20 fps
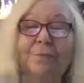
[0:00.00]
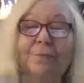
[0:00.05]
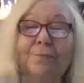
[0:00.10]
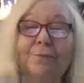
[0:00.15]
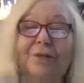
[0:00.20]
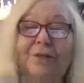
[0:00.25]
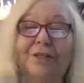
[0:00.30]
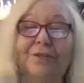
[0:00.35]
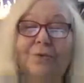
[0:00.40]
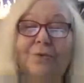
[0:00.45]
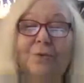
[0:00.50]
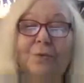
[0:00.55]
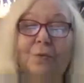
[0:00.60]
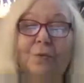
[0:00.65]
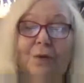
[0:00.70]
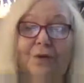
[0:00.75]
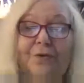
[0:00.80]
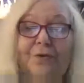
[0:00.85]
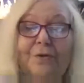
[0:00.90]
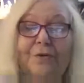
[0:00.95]
Preschool
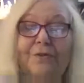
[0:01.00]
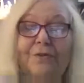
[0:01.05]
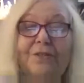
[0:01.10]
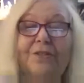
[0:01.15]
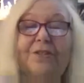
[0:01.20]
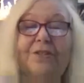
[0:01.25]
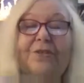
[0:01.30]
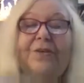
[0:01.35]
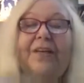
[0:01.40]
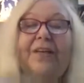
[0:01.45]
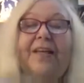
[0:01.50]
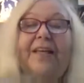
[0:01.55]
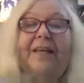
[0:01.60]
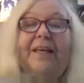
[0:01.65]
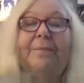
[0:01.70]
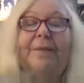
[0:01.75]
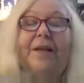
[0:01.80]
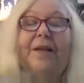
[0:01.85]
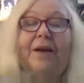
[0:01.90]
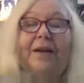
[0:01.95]
Wonders. You can
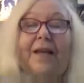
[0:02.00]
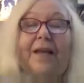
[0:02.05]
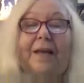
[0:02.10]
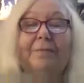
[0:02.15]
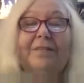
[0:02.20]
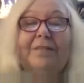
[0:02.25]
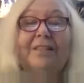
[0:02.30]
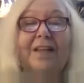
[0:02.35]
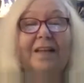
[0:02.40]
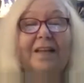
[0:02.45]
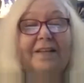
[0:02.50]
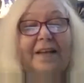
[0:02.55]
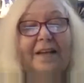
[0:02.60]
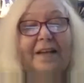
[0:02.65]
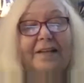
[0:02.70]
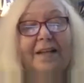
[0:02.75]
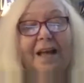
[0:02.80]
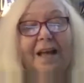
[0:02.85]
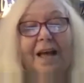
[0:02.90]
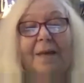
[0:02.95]
get me on
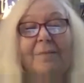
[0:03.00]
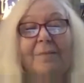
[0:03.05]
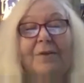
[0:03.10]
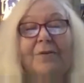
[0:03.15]
Amazon.com,